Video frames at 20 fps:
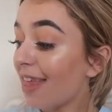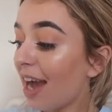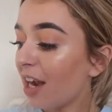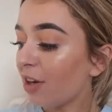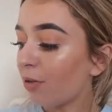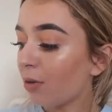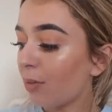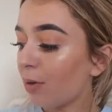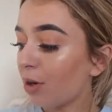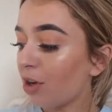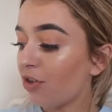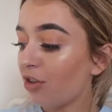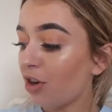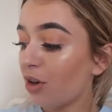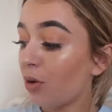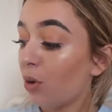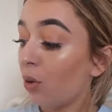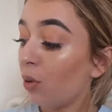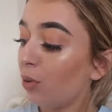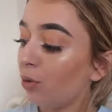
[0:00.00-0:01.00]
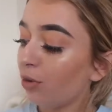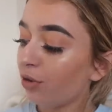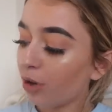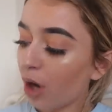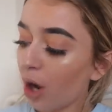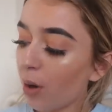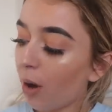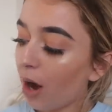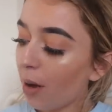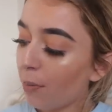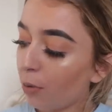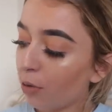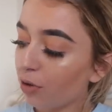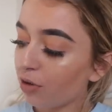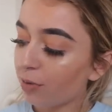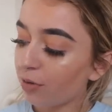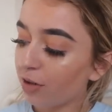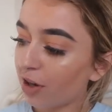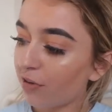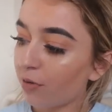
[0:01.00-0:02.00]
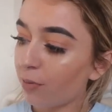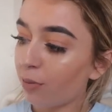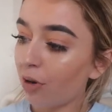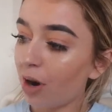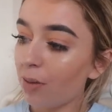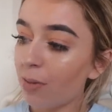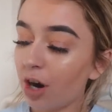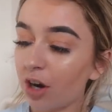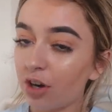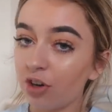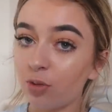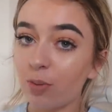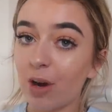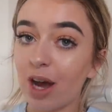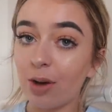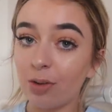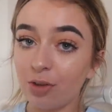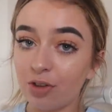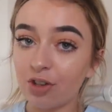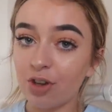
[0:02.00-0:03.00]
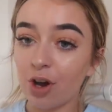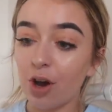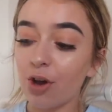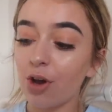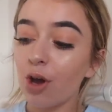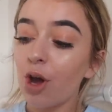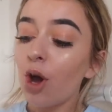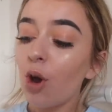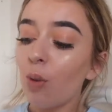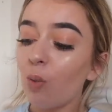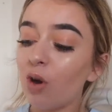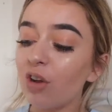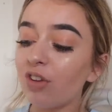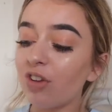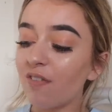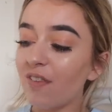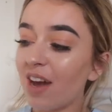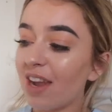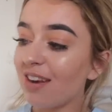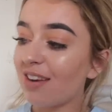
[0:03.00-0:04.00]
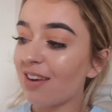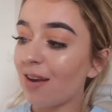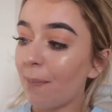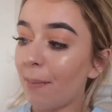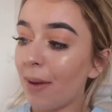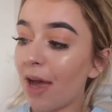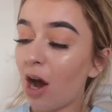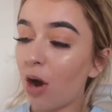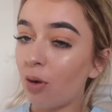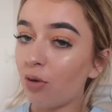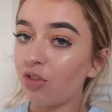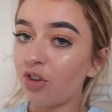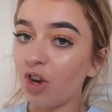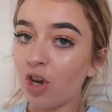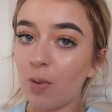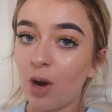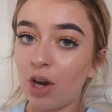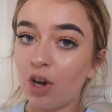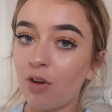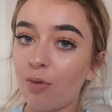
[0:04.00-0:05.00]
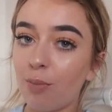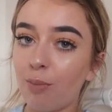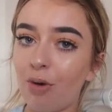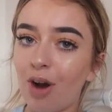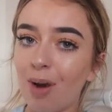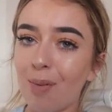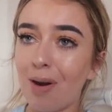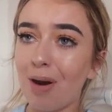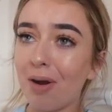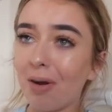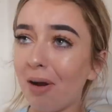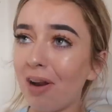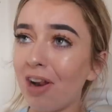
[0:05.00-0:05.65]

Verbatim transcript: That is what I'm going to do. And also, I bought some stuff from Primark as well. So once I've edited a bit, I'll show you what I got from Primark.